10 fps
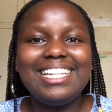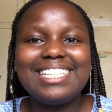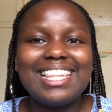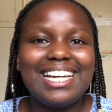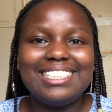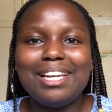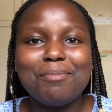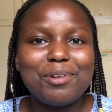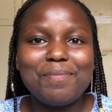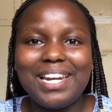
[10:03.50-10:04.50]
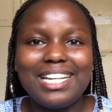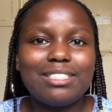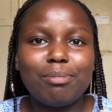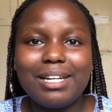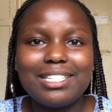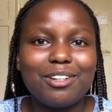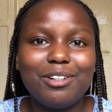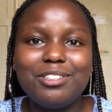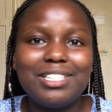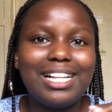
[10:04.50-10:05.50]
enter the exam room and expect
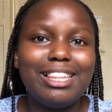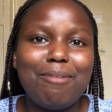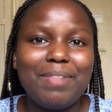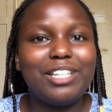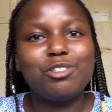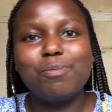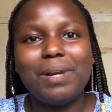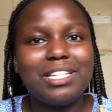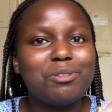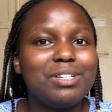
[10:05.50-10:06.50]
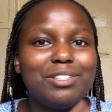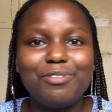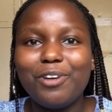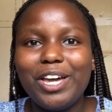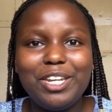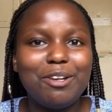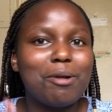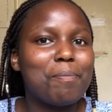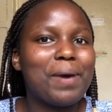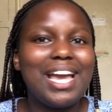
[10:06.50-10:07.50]
God to tell them that 2 plus 2 is 4, and you
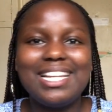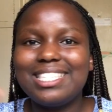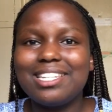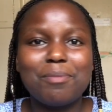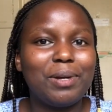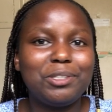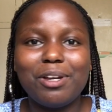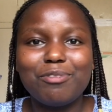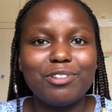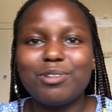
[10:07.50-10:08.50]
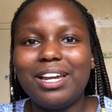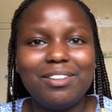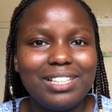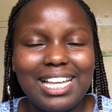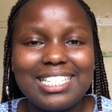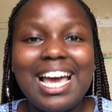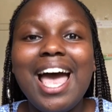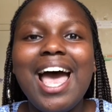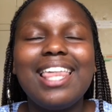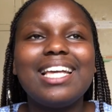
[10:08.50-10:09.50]
know, pi is 3.142 and all that.
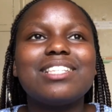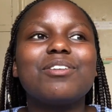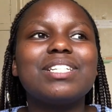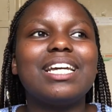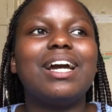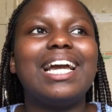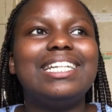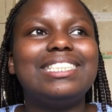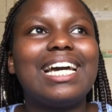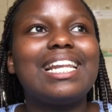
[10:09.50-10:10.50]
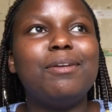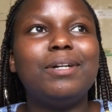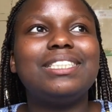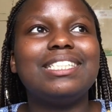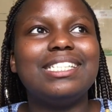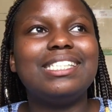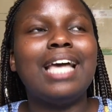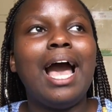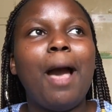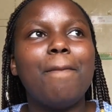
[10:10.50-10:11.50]
That's not exactly what is
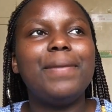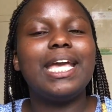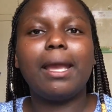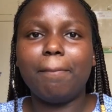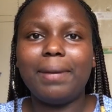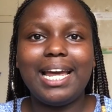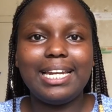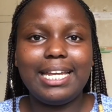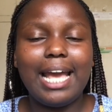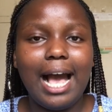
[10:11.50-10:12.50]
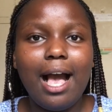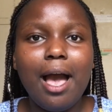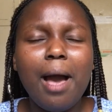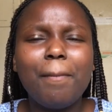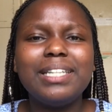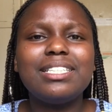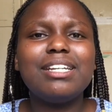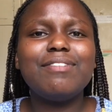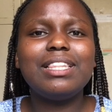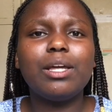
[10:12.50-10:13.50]
being implied here, but
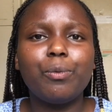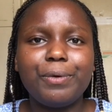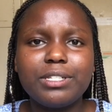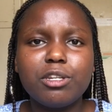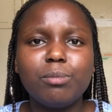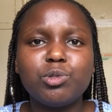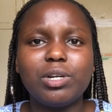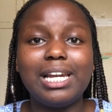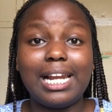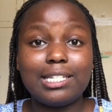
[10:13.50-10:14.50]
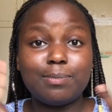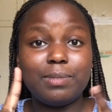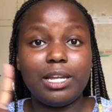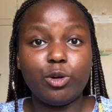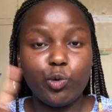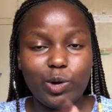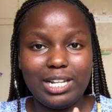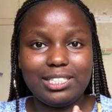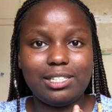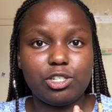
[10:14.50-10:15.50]
even the wisdom to grasp the
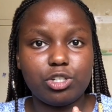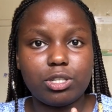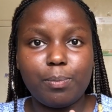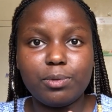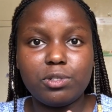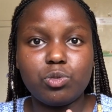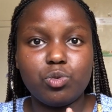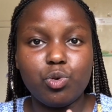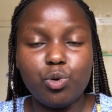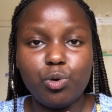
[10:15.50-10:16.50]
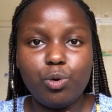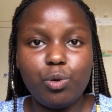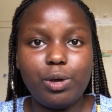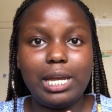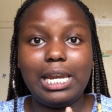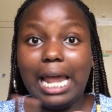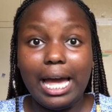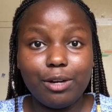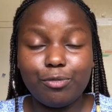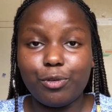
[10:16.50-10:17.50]
knowledge that you're supposed to know,
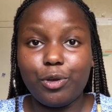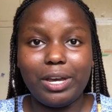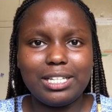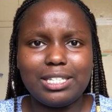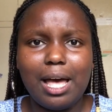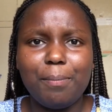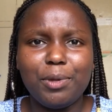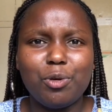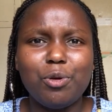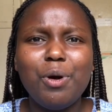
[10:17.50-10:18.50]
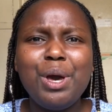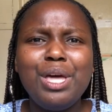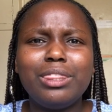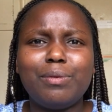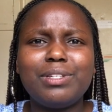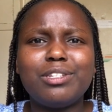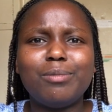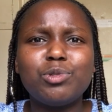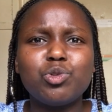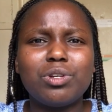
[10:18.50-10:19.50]
learn for your exam, you know, the
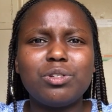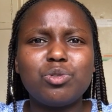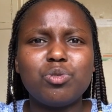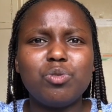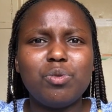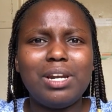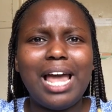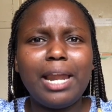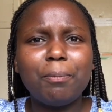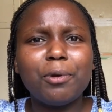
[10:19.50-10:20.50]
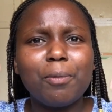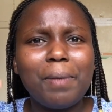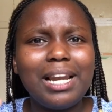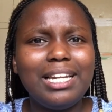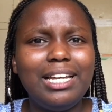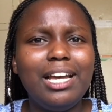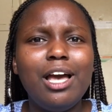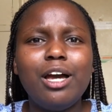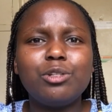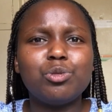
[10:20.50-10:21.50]
wisdom to learn properly,
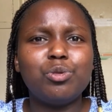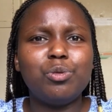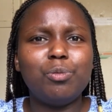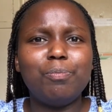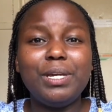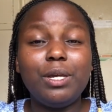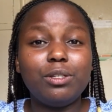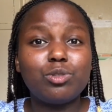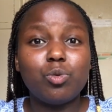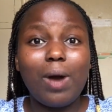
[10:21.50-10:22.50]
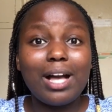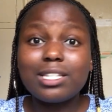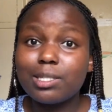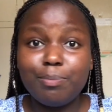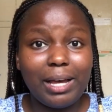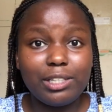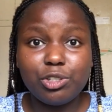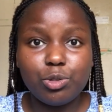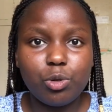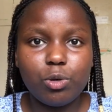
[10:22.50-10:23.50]
to work smart.
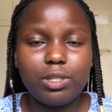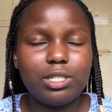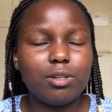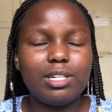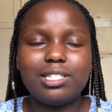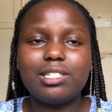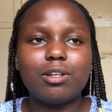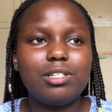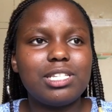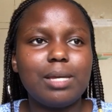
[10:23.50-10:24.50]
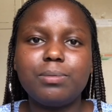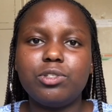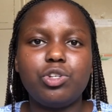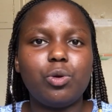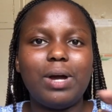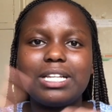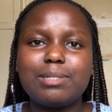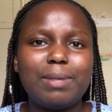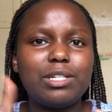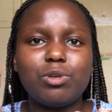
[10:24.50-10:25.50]
You know, there's always this concepts, do you work
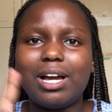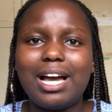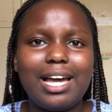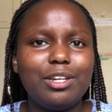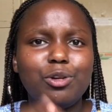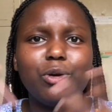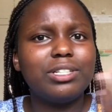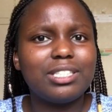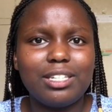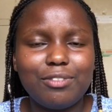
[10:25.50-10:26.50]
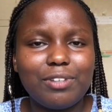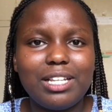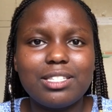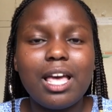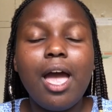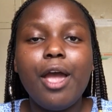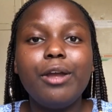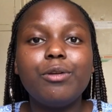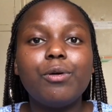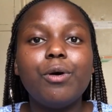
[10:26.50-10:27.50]
smart, work hard, you know, what's the difference,
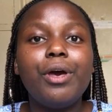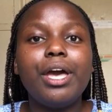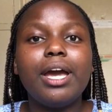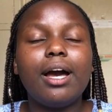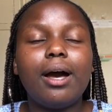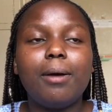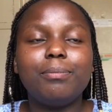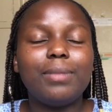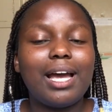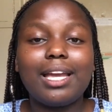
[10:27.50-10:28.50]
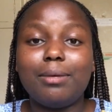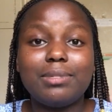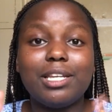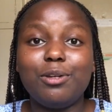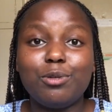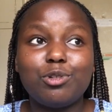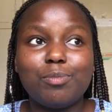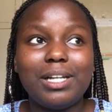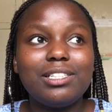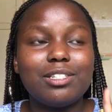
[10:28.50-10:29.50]
you know. Okay, I'm saying you know too
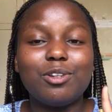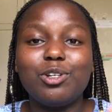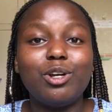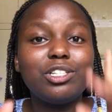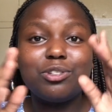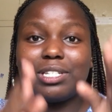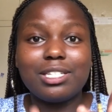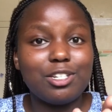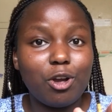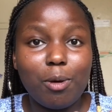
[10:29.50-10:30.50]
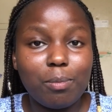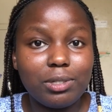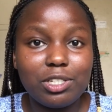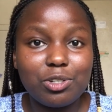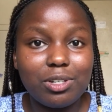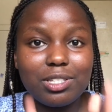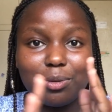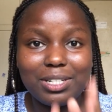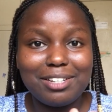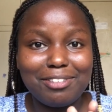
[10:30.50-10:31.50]
much. It's not, don't use this in your compositions or
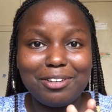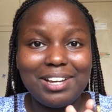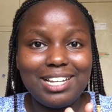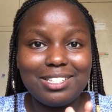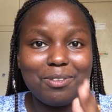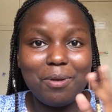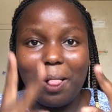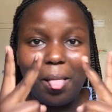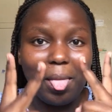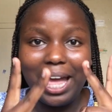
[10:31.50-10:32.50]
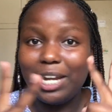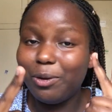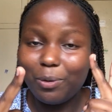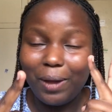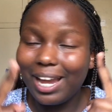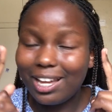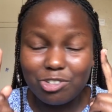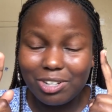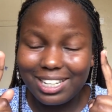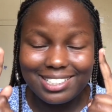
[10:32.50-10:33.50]
whatever you guys do. I don't know, I
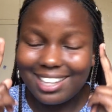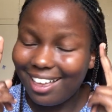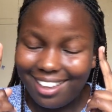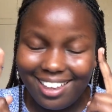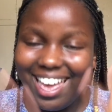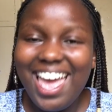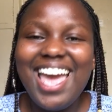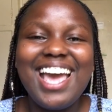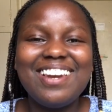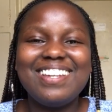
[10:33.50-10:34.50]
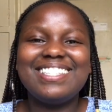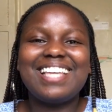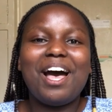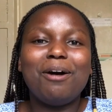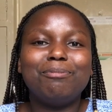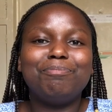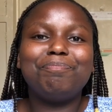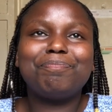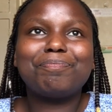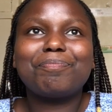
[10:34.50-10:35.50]
can't relate. Anyways,
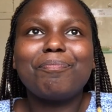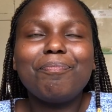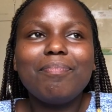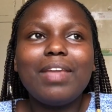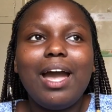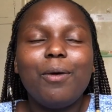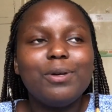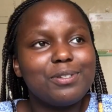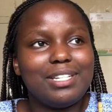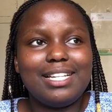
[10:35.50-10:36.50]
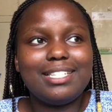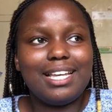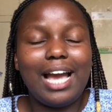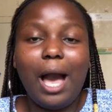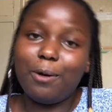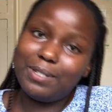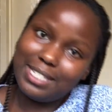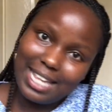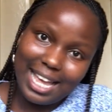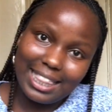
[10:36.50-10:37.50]
what was I saying? I was
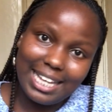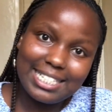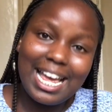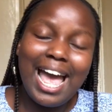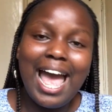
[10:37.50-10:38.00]
saying that